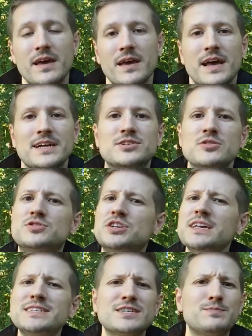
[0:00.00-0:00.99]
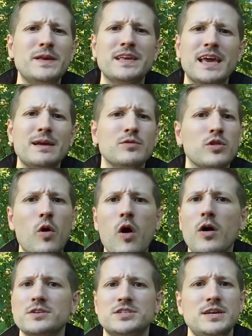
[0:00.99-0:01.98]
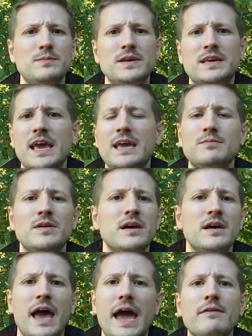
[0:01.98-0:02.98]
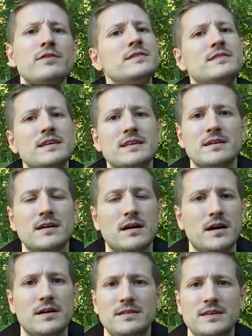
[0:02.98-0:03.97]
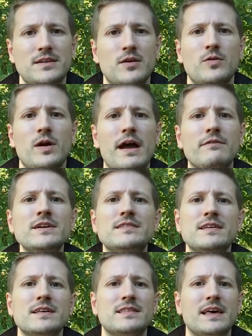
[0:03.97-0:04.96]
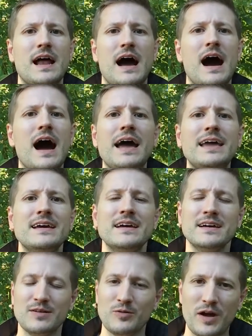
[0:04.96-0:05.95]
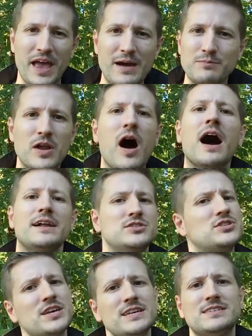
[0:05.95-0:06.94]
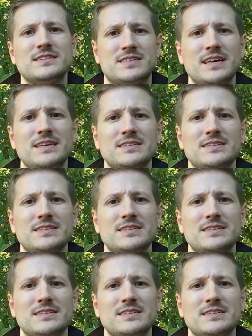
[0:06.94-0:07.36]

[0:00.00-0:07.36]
And so Jesus became large. He became everything, everything that I am not, Jesus is.